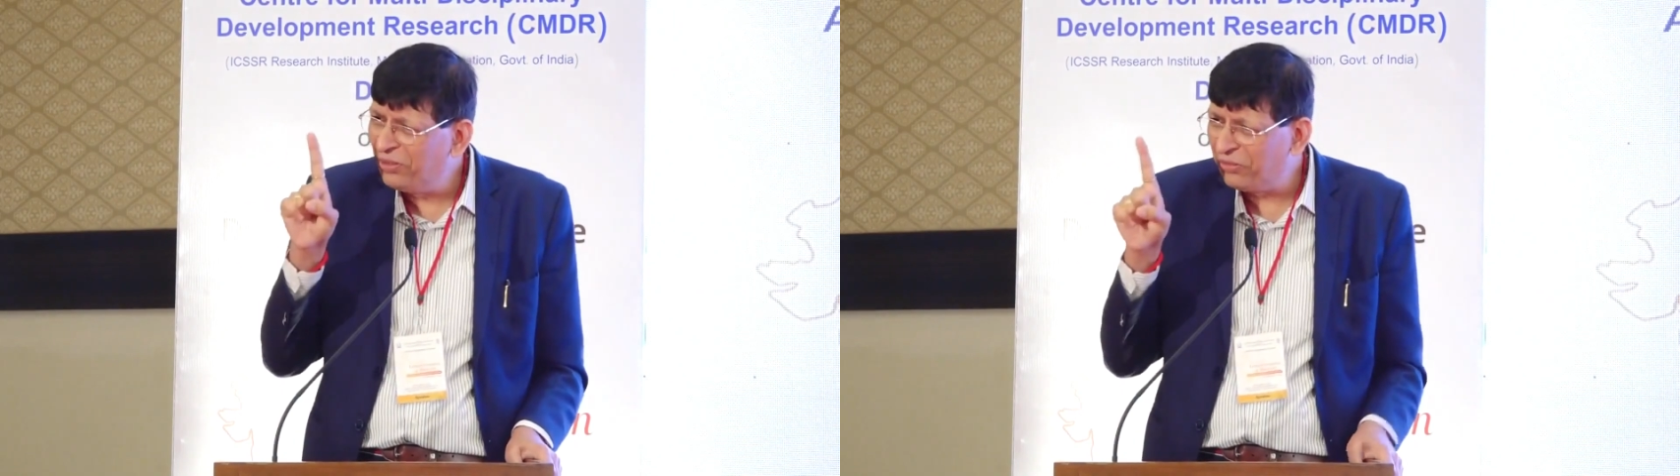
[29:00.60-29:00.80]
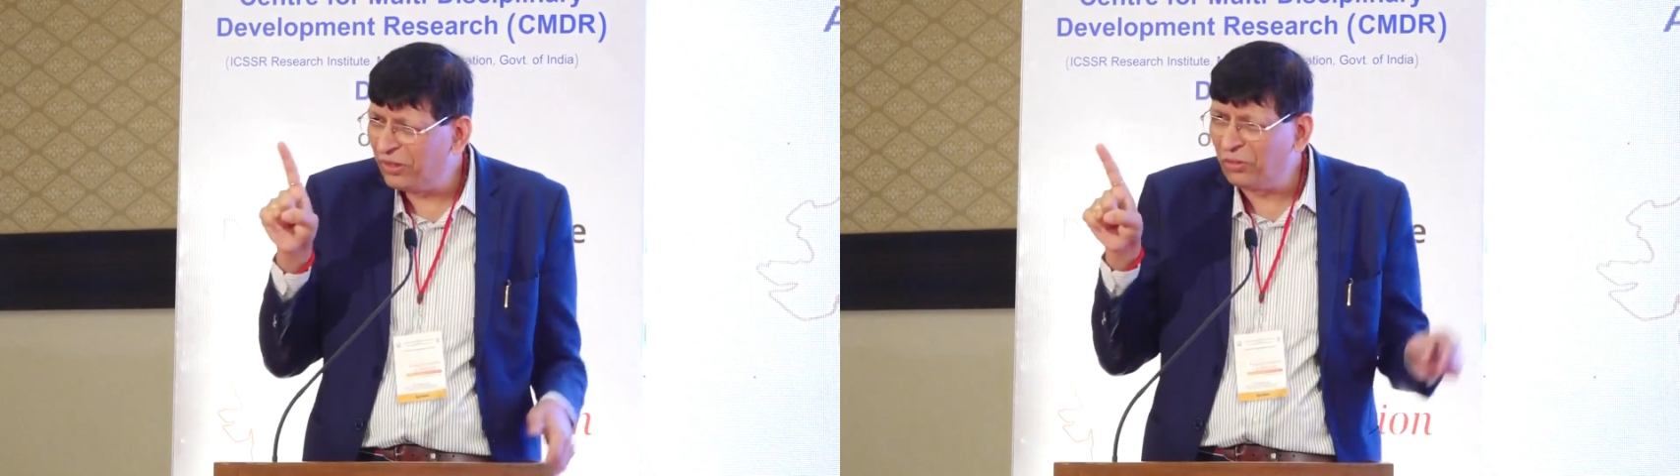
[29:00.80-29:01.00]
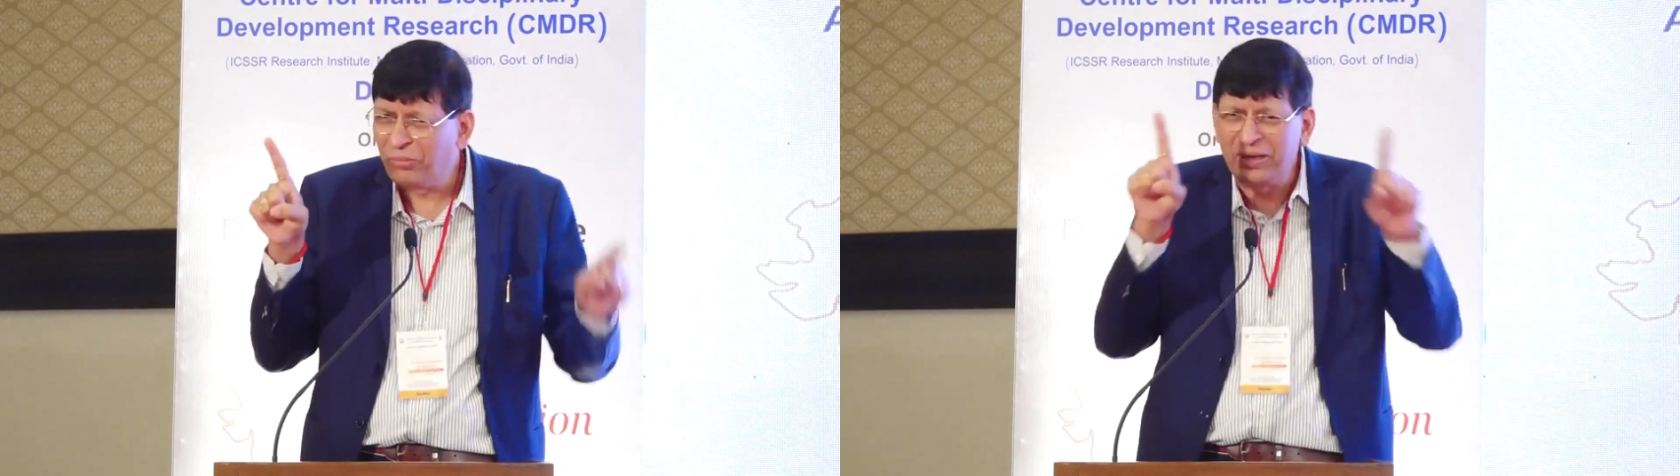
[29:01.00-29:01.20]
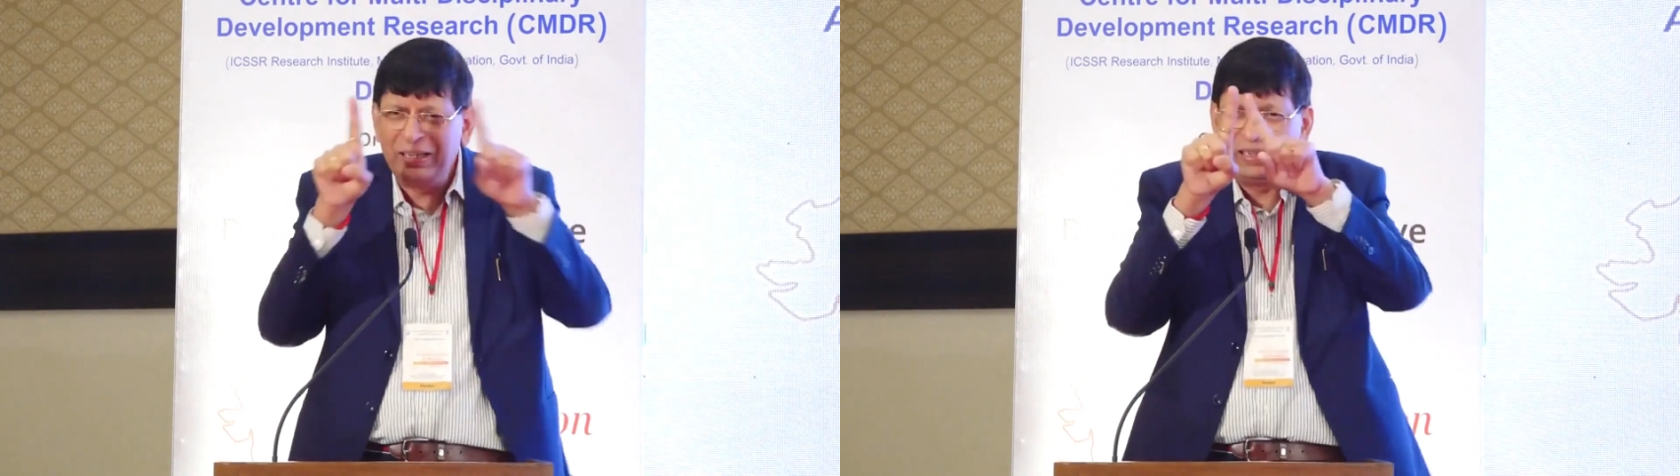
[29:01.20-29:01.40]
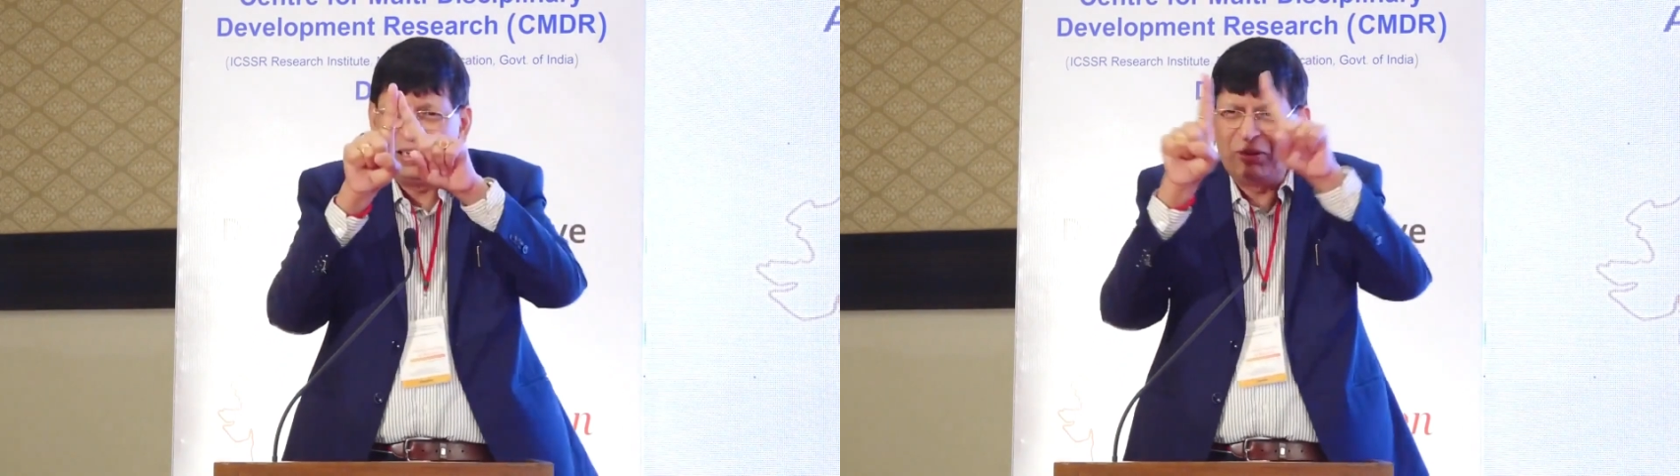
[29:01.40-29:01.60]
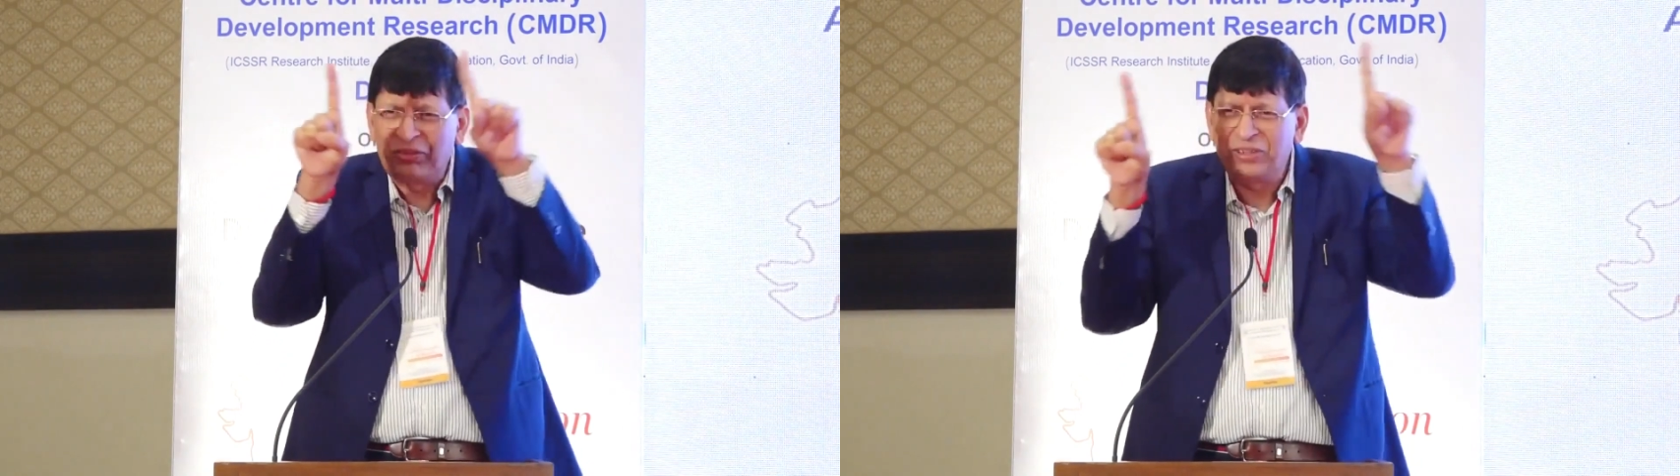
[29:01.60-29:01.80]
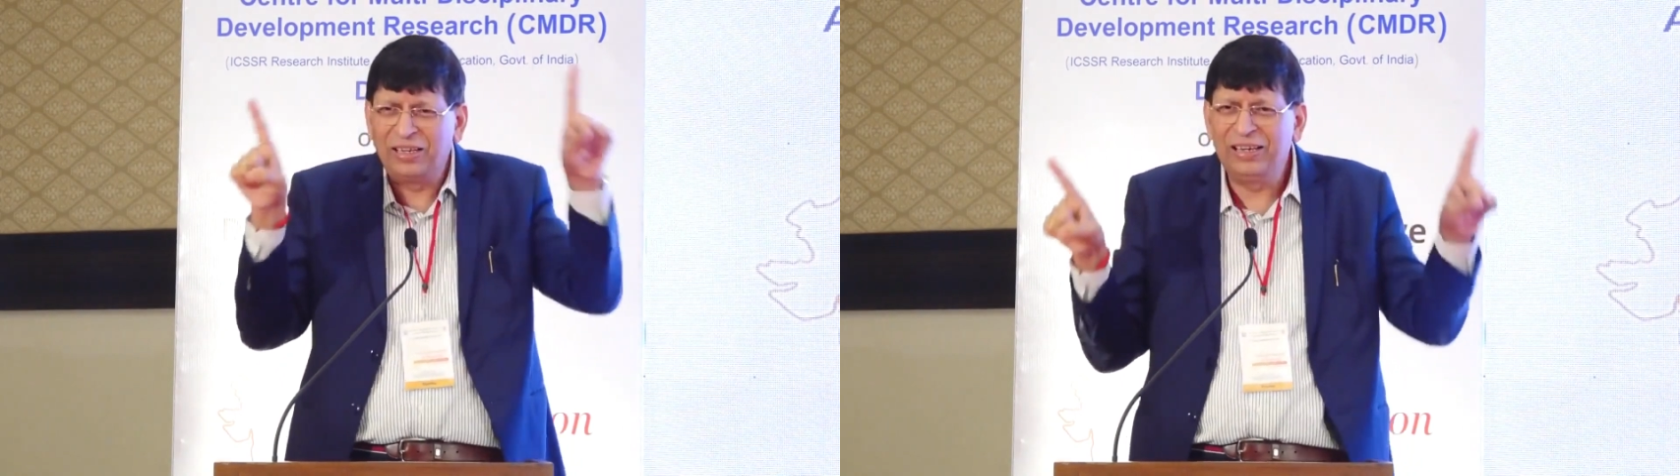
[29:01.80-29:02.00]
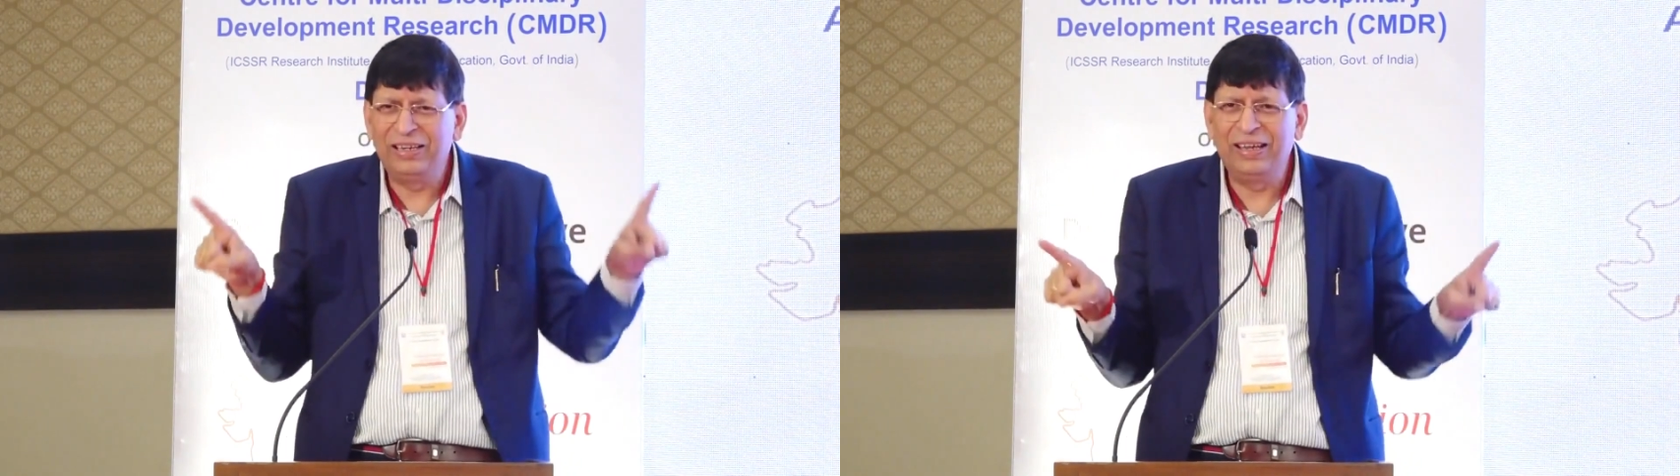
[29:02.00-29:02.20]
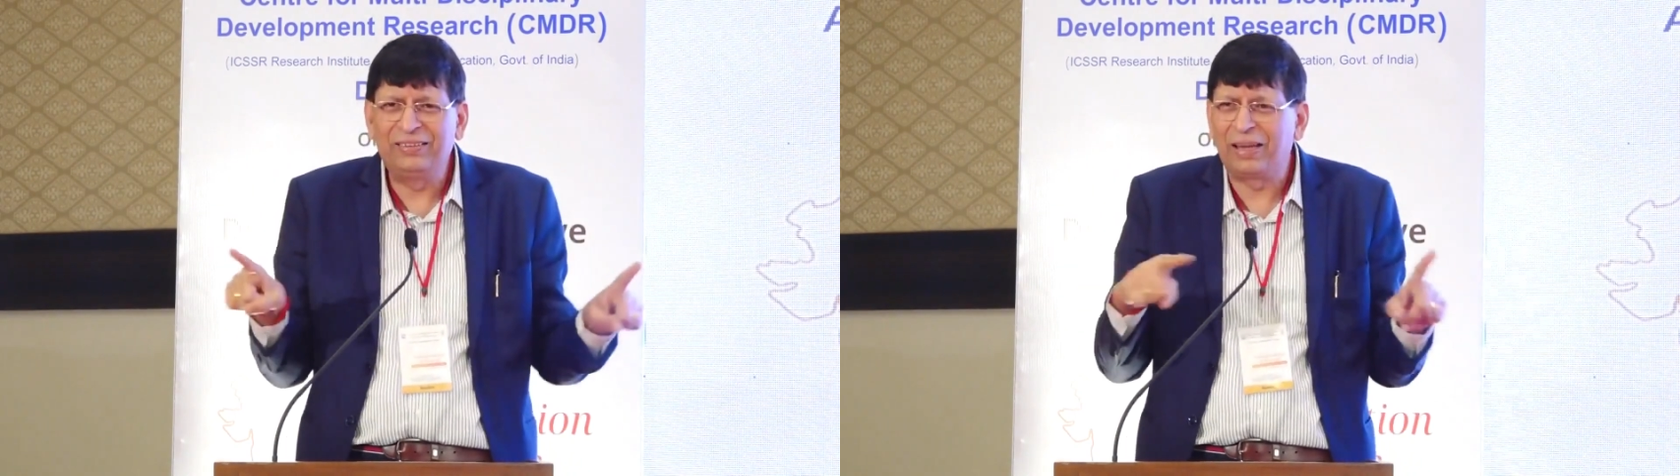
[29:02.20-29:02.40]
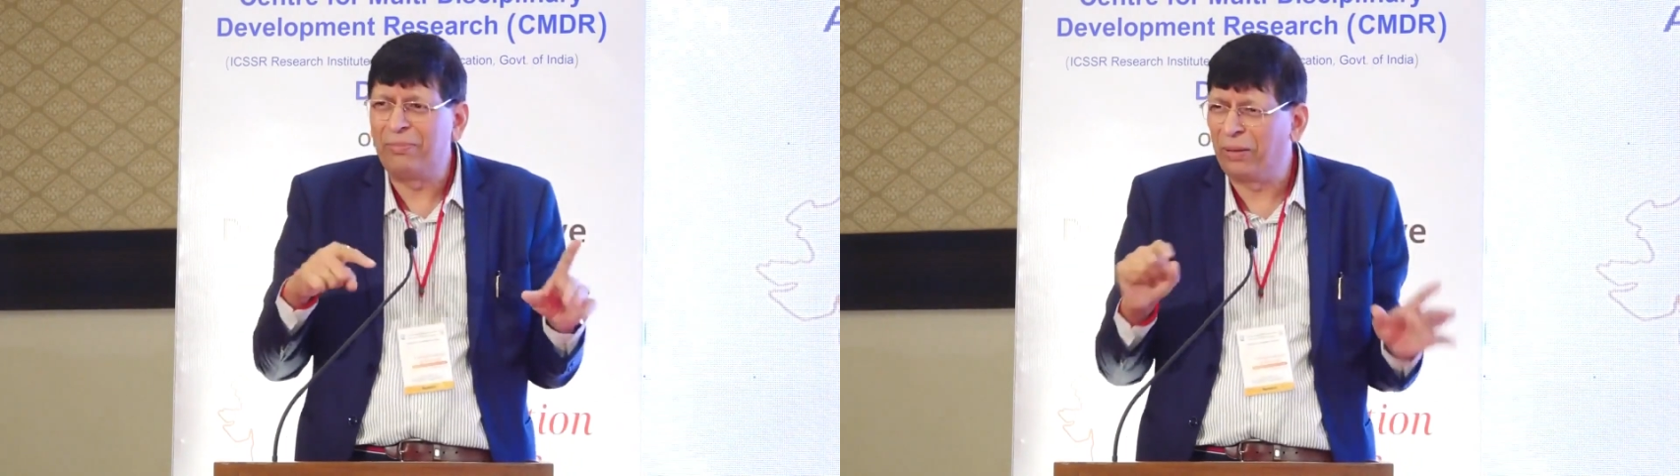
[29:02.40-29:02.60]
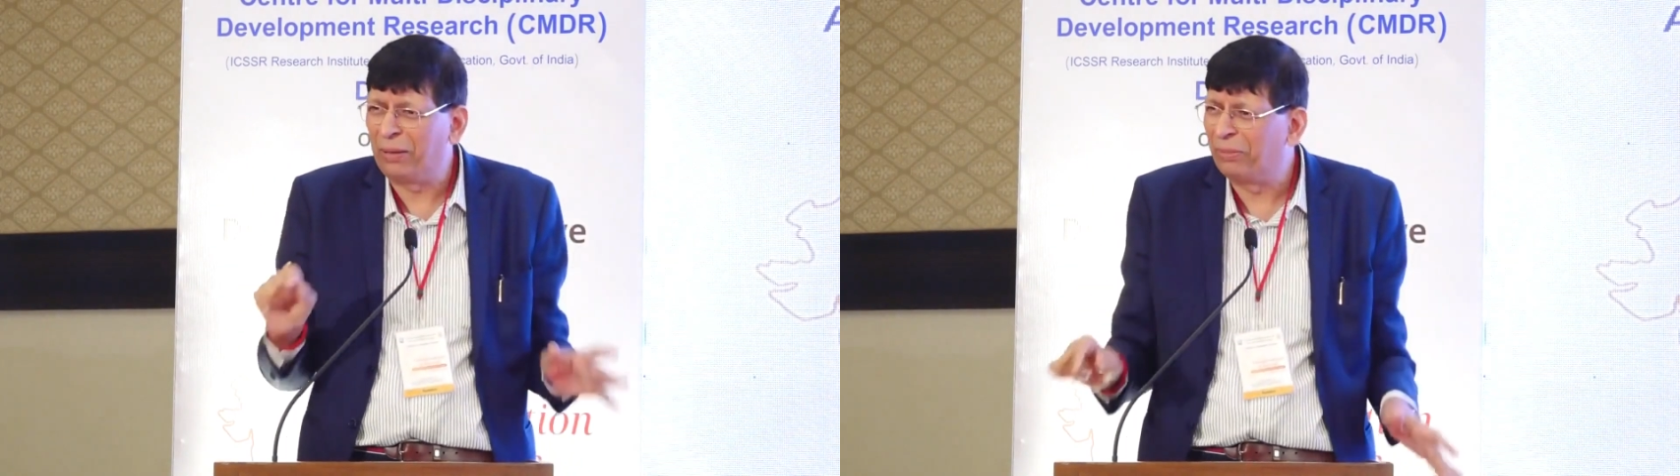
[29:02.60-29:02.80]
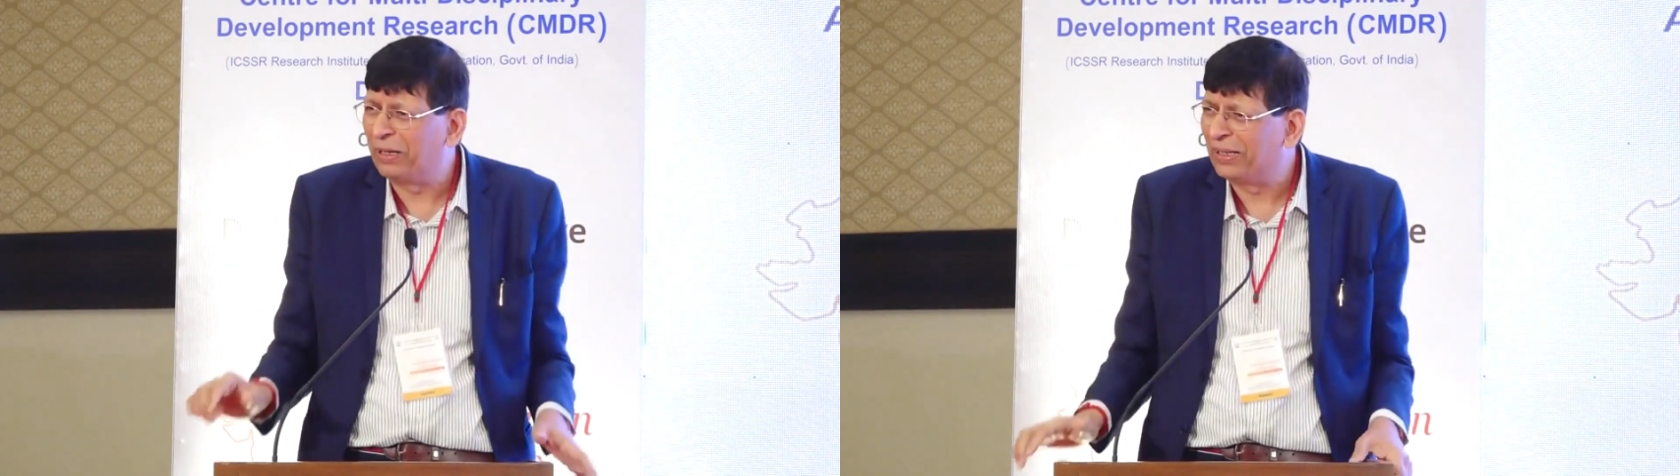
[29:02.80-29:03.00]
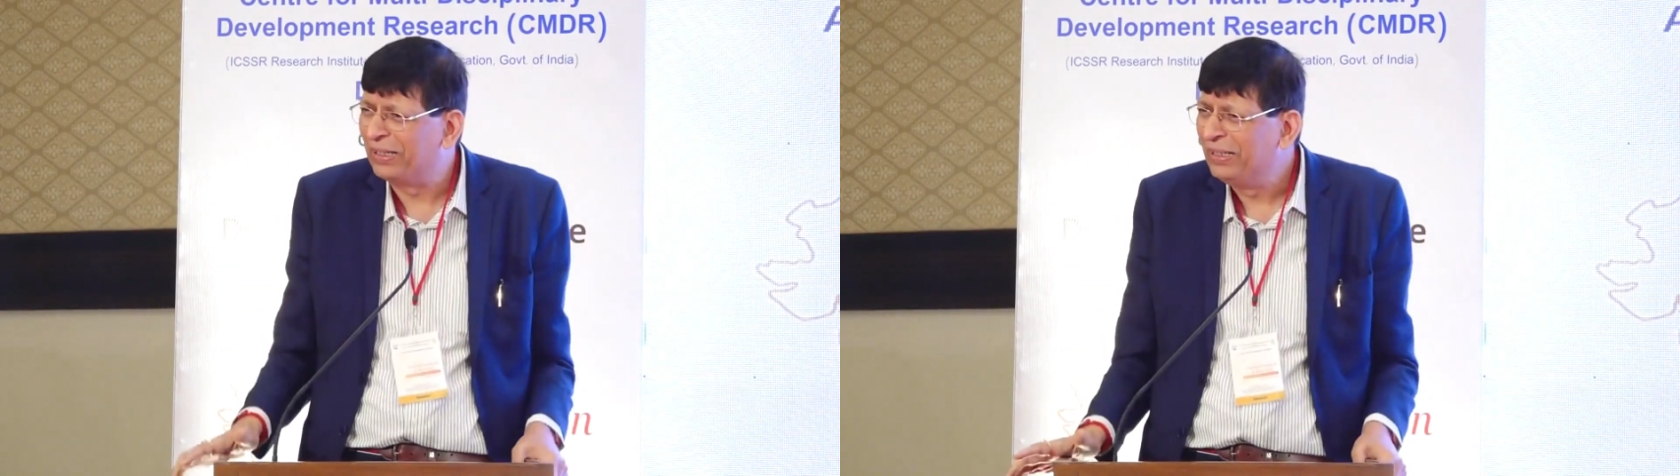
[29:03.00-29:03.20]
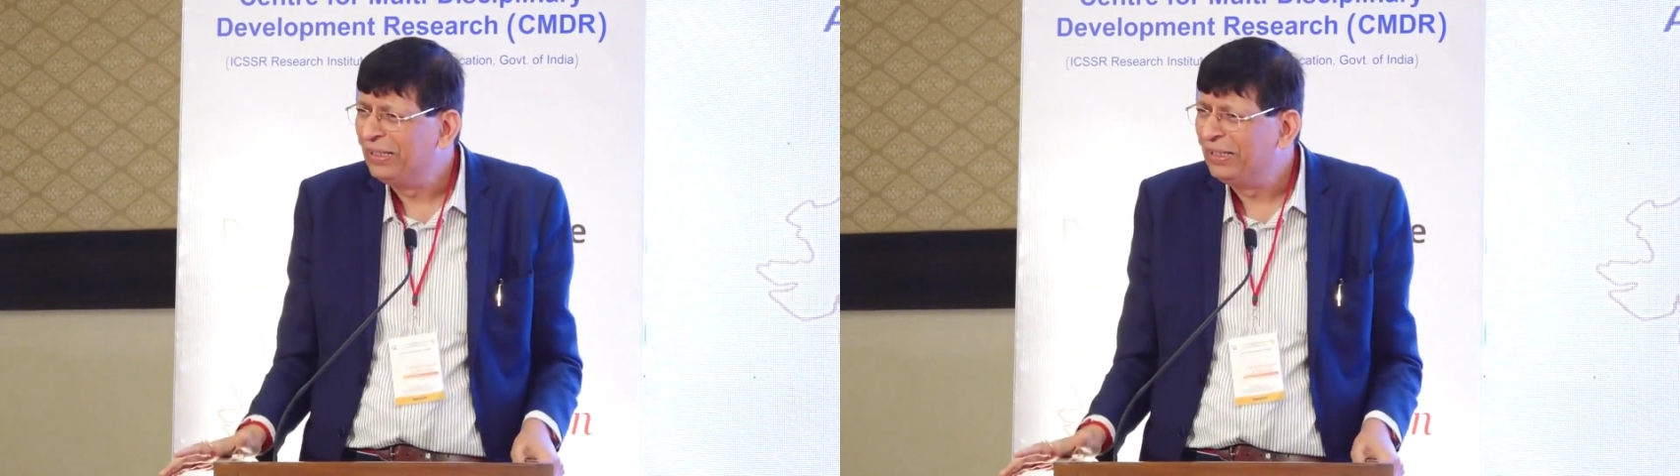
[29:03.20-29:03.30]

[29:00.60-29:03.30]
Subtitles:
if you have to bring it in one single A3 paper,